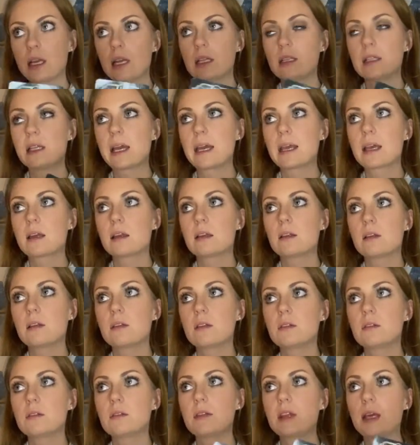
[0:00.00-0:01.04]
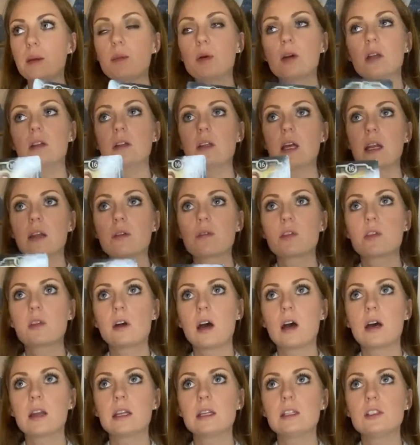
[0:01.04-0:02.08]
Like they put a lot of
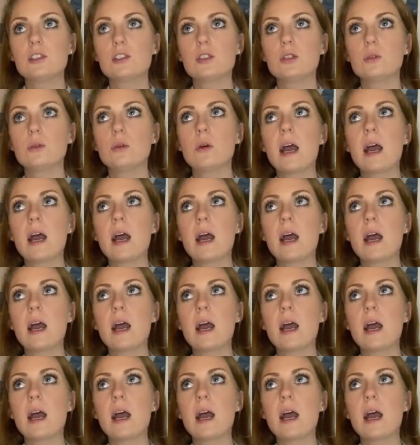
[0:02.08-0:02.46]
thought into